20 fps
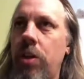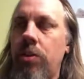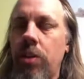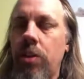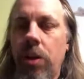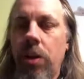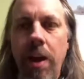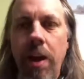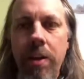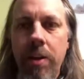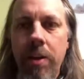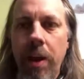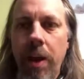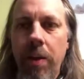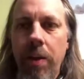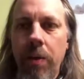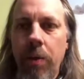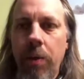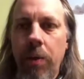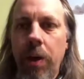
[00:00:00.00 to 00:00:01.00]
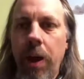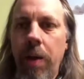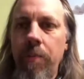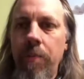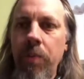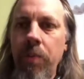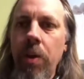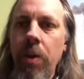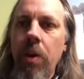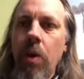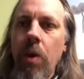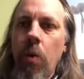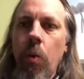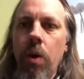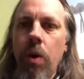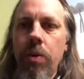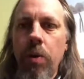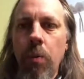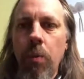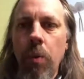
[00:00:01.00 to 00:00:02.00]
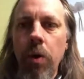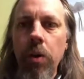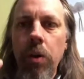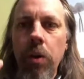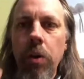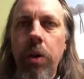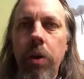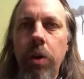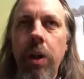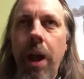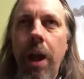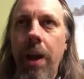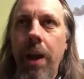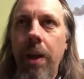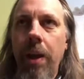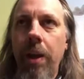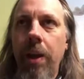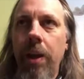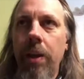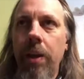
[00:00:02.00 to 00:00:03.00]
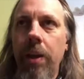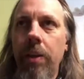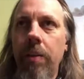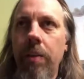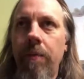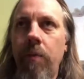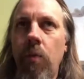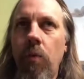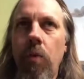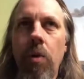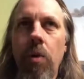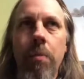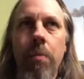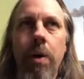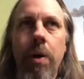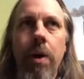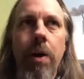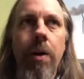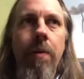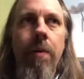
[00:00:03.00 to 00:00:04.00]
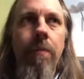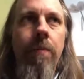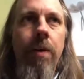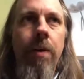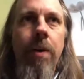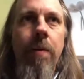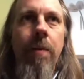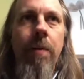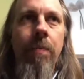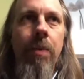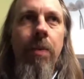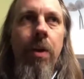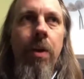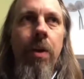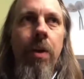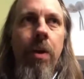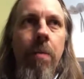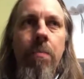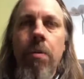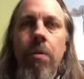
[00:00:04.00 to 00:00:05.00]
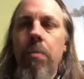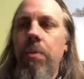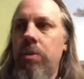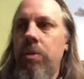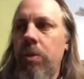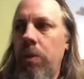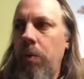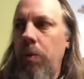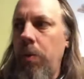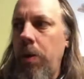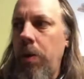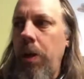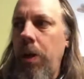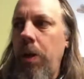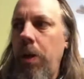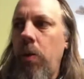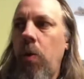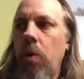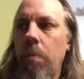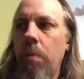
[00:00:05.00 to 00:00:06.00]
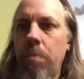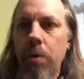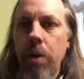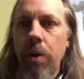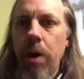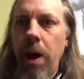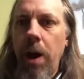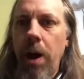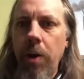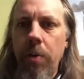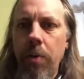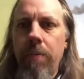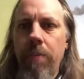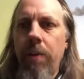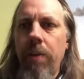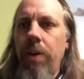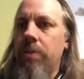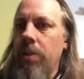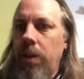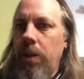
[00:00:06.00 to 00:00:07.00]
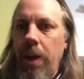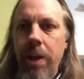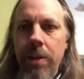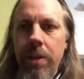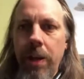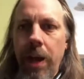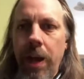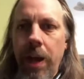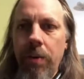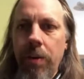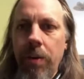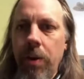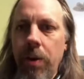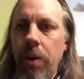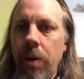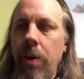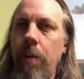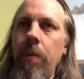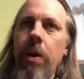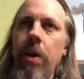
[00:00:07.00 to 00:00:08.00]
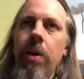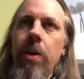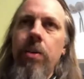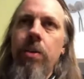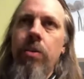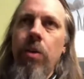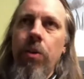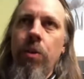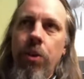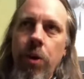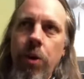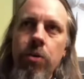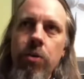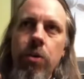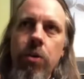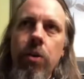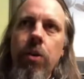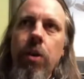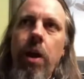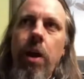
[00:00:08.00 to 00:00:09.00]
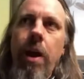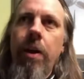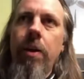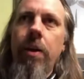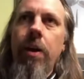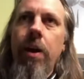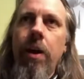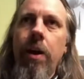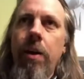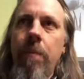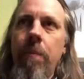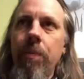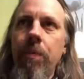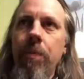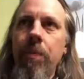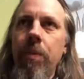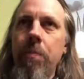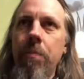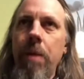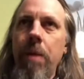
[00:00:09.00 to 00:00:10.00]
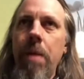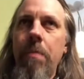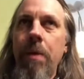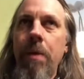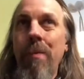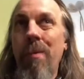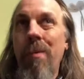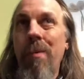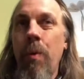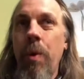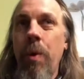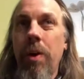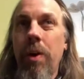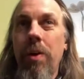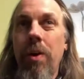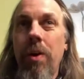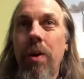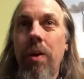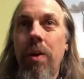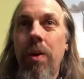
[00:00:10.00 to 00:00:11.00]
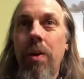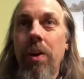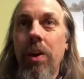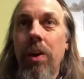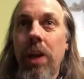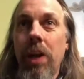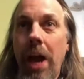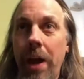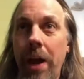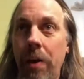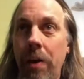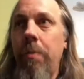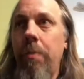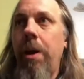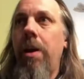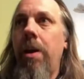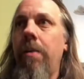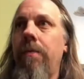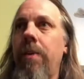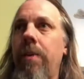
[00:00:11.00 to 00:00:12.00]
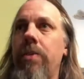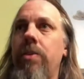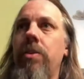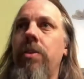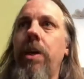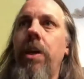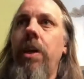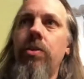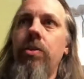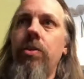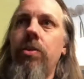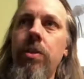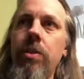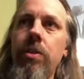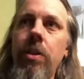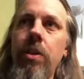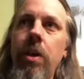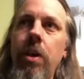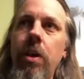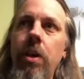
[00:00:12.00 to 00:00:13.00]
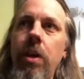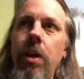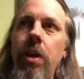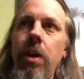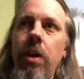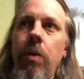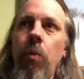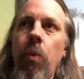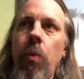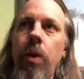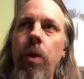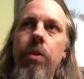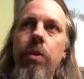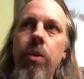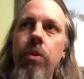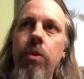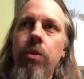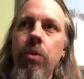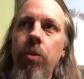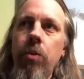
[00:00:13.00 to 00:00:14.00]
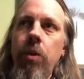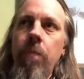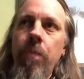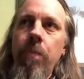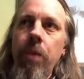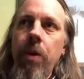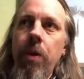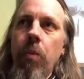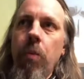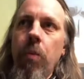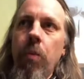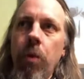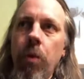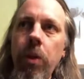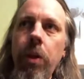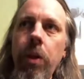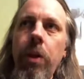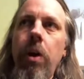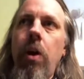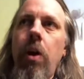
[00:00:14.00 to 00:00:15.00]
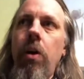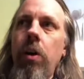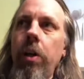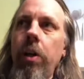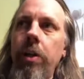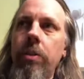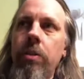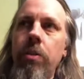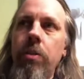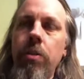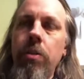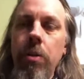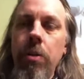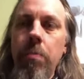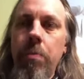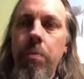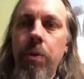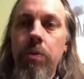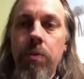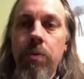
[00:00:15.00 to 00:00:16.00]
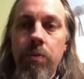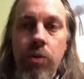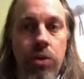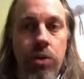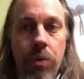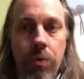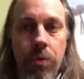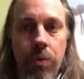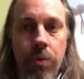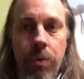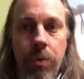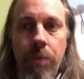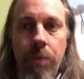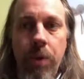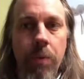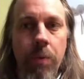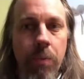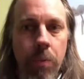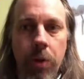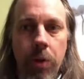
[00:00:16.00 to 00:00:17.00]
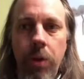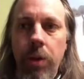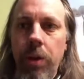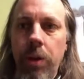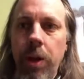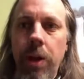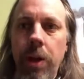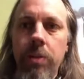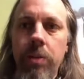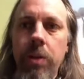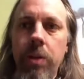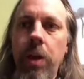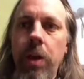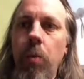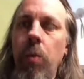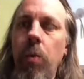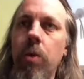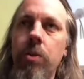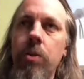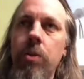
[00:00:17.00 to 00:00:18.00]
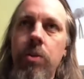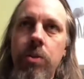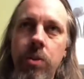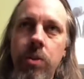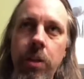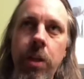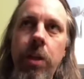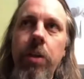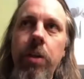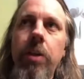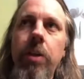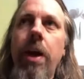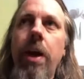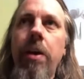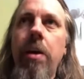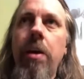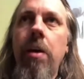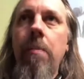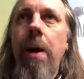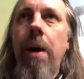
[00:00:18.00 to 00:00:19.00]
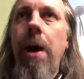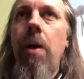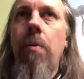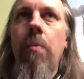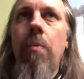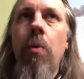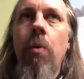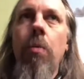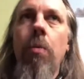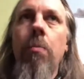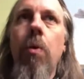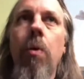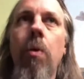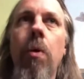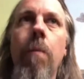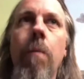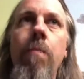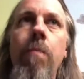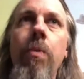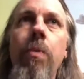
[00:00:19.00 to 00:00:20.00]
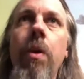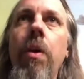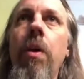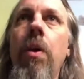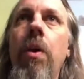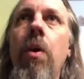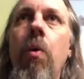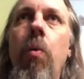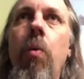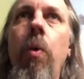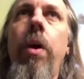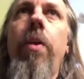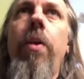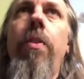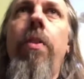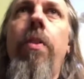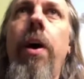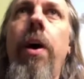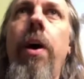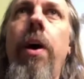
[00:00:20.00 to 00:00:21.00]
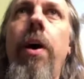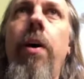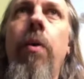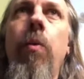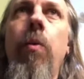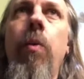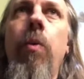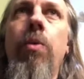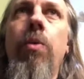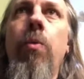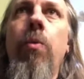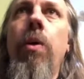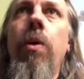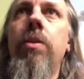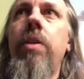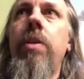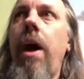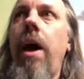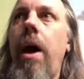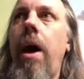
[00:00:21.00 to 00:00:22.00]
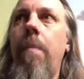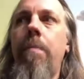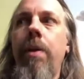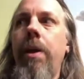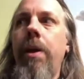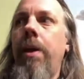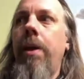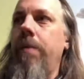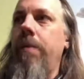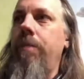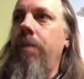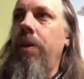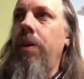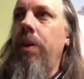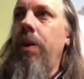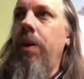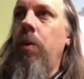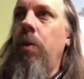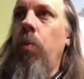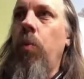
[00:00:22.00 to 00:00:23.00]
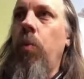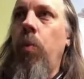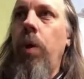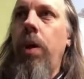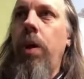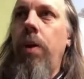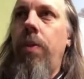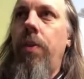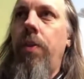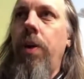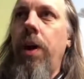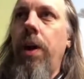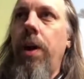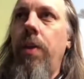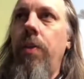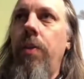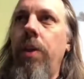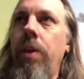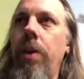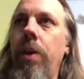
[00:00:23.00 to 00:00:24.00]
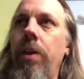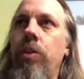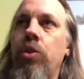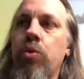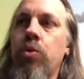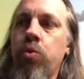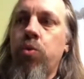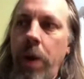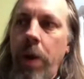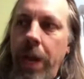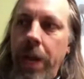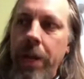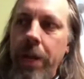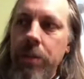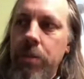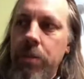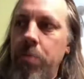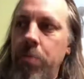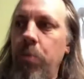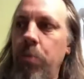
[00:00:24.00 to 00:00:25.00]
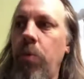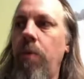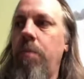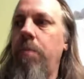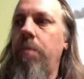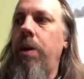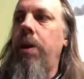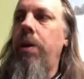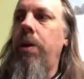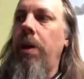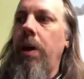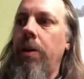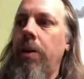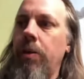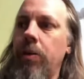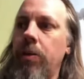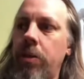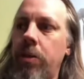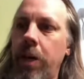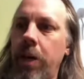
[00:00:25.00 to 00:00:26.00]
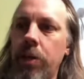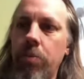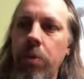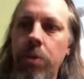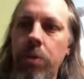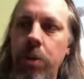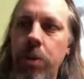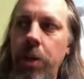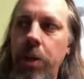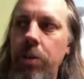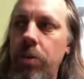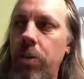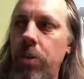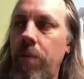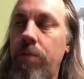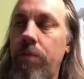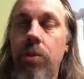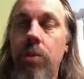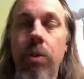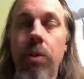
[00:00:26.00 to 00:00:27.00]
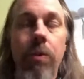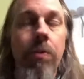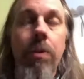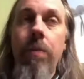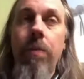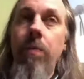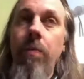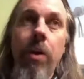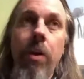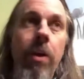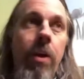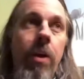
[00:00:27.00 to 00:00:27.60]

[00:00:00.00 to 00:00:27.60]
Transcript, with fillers: such a letdown. Okay, whether we're looking at it in the form of um, promiscuity or pornography, it's a letdown, you know? So those are like um, maybe what we would call lighter manifestations, and what they're doing, really it all leads to the abuse of children. It really does. And we're seeing that come out more and more with, uh, with what's happening with uh, the trans movement and the sexualization of children.